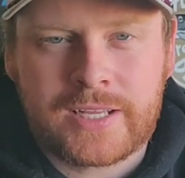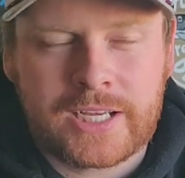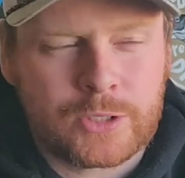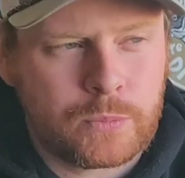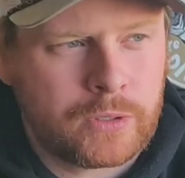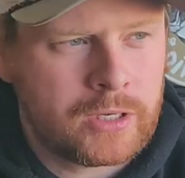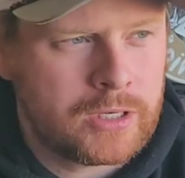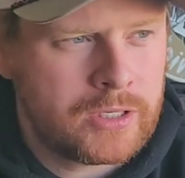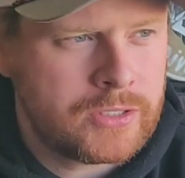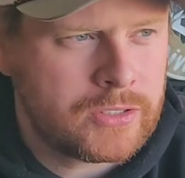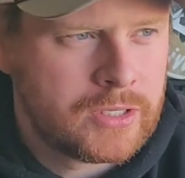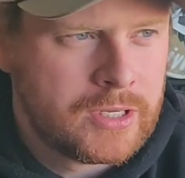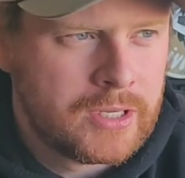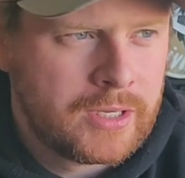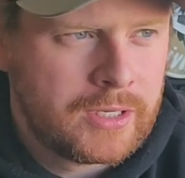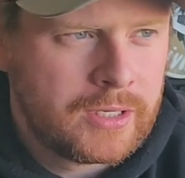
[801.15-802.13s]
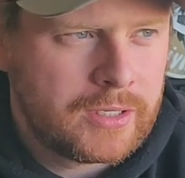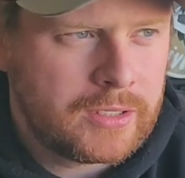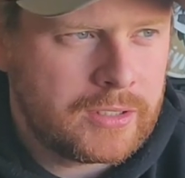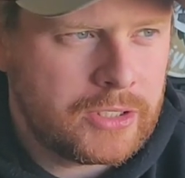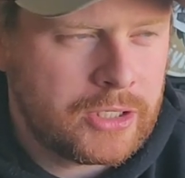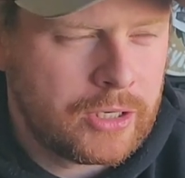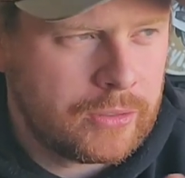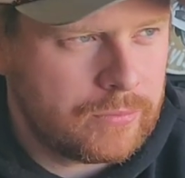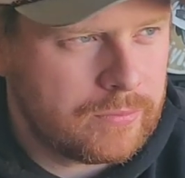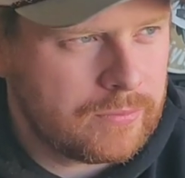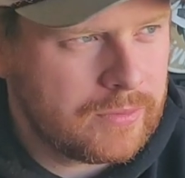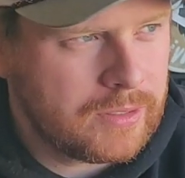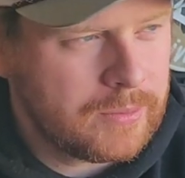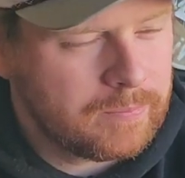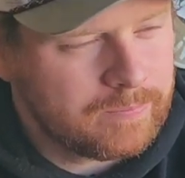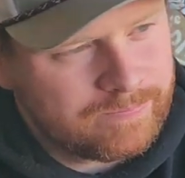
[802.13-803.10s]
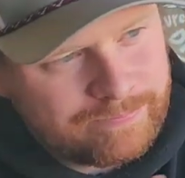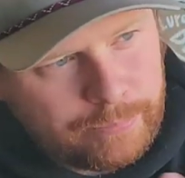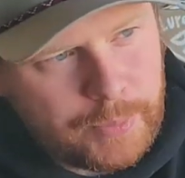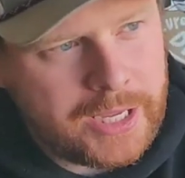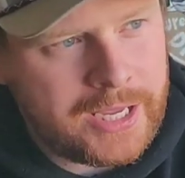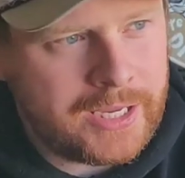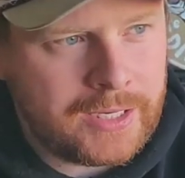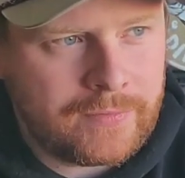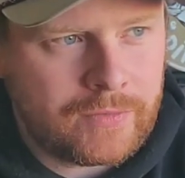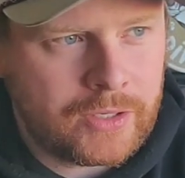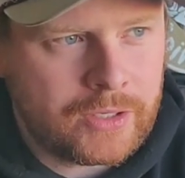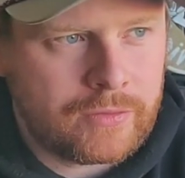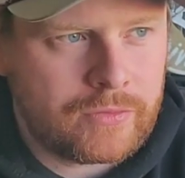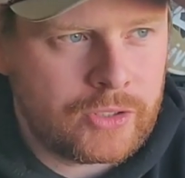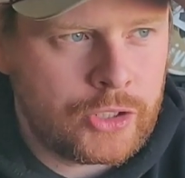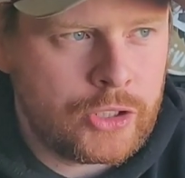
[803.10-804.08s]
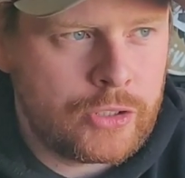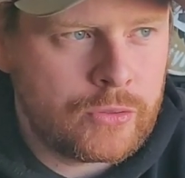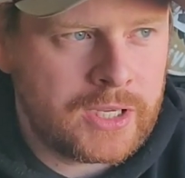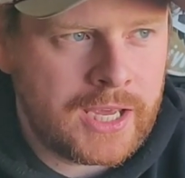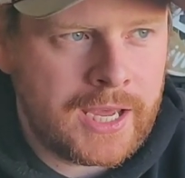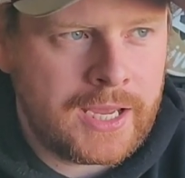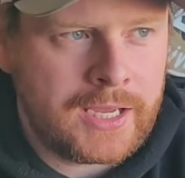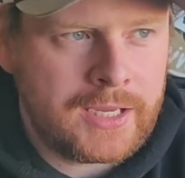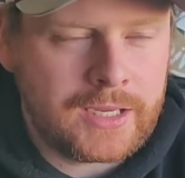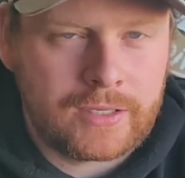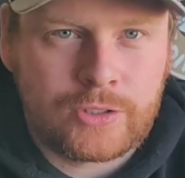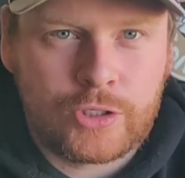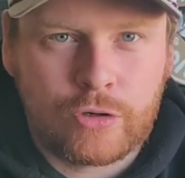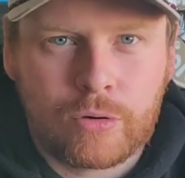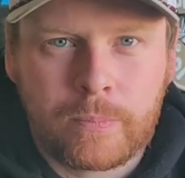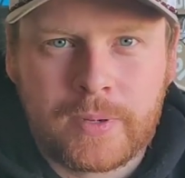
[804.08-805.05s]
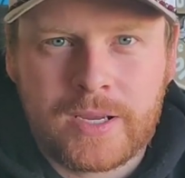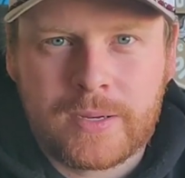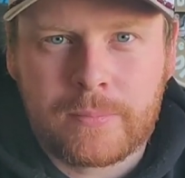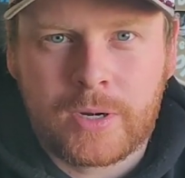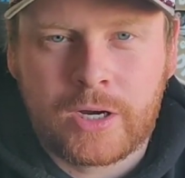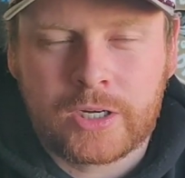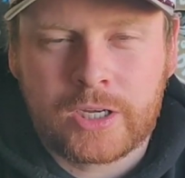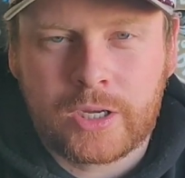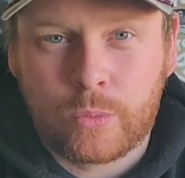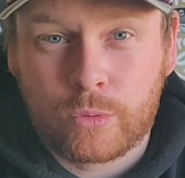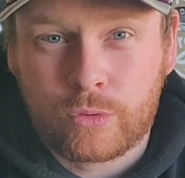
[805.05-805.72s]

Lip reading: That's because, you know, being in the UK and European market,